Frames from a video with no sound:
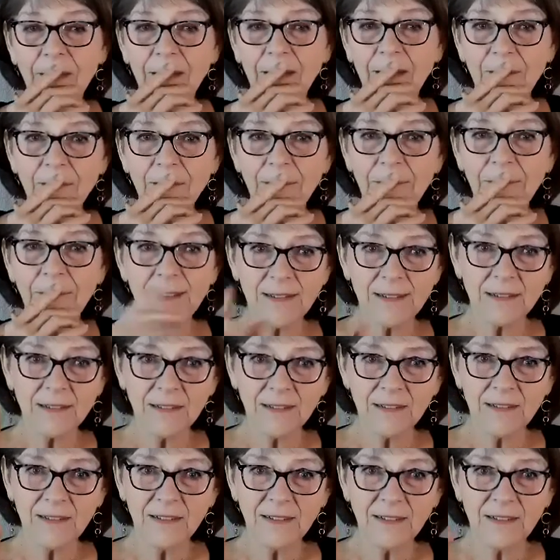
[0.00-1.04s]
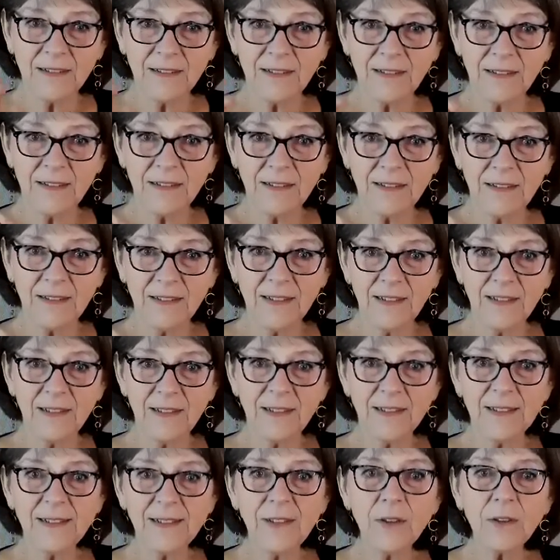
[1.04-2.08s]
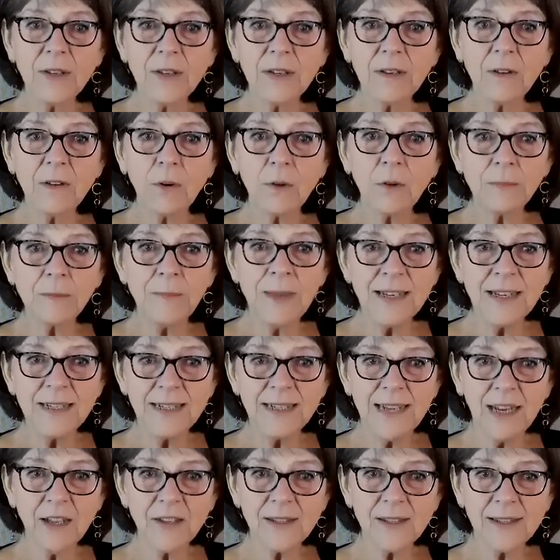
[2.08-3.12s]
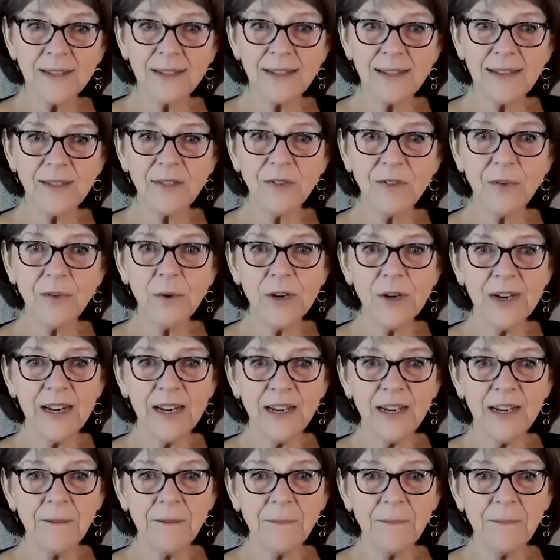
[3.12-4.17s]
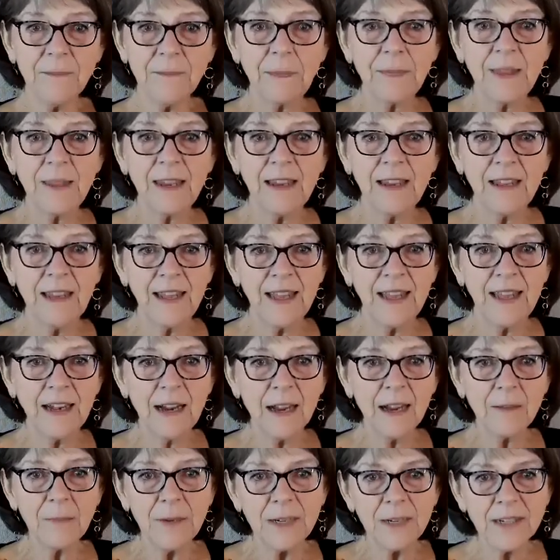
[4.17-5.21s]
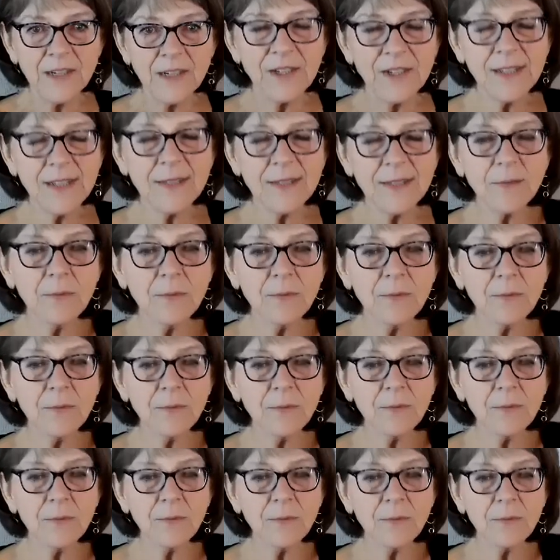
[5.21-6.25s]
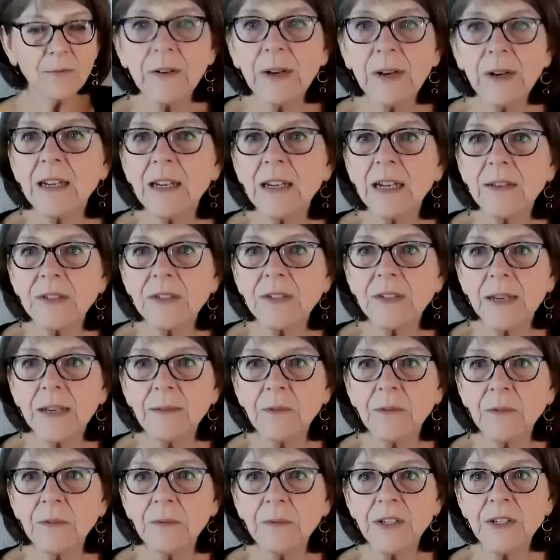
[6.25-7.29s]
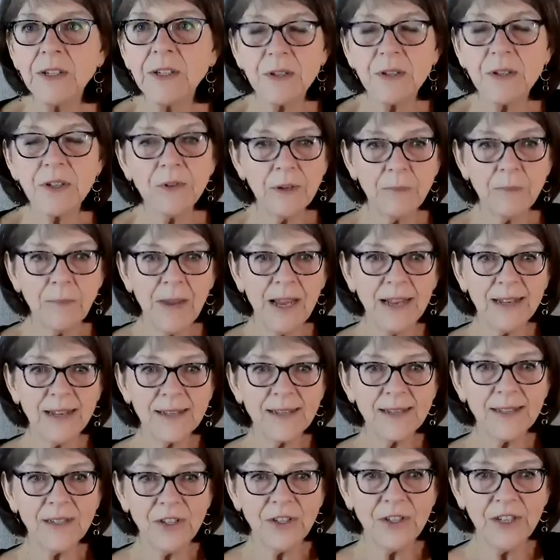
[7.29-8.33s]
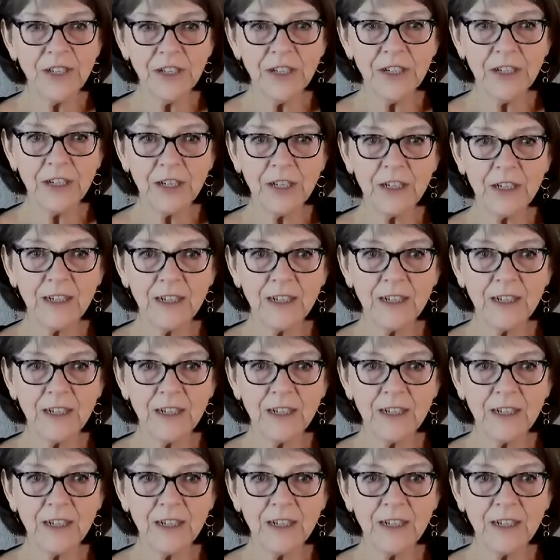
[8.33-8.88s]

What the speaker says: But so the old man tells the story, and I'm going to just read you, I think I have time to read you a short passage here